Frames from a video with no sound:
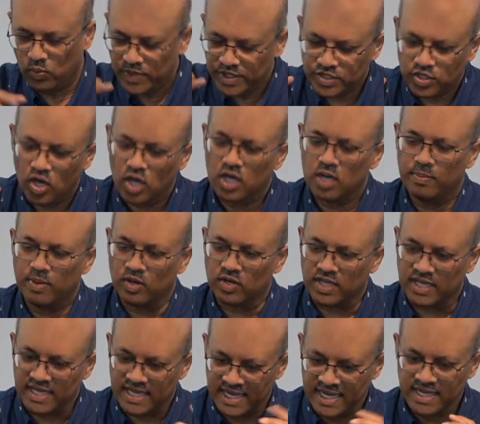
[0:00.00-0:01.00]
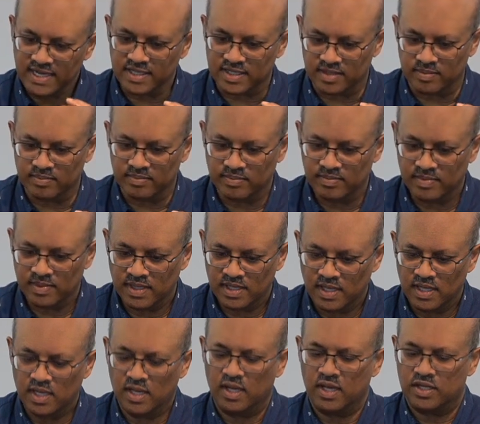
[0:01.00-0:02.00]
when we talk about kingdom,
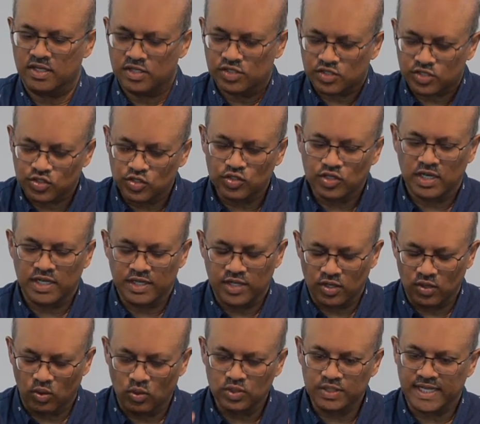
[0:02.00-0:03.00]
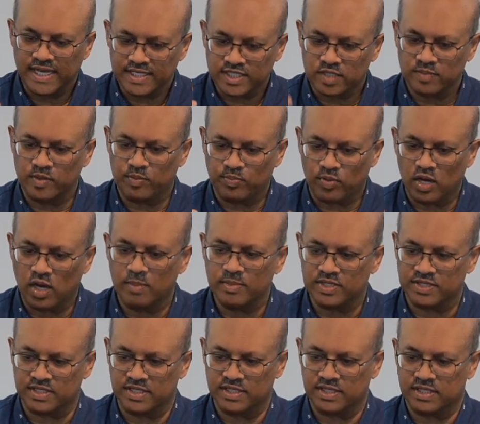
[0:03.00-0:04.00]
certainly the Old Testament
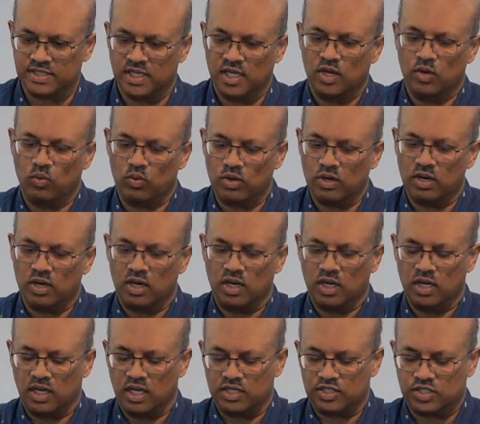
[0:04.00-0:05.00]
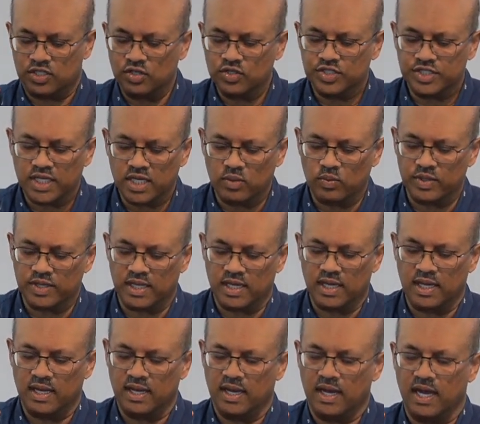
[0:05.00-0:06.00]
promises were associated with
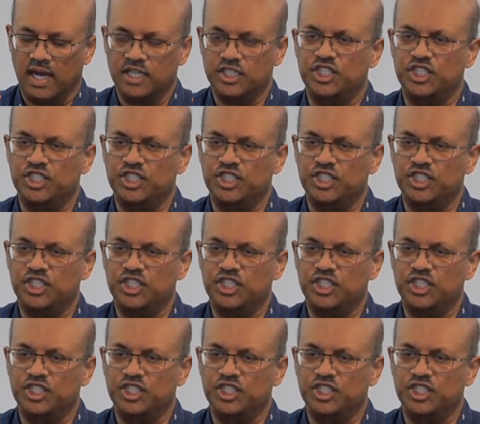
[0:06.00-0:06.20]
a,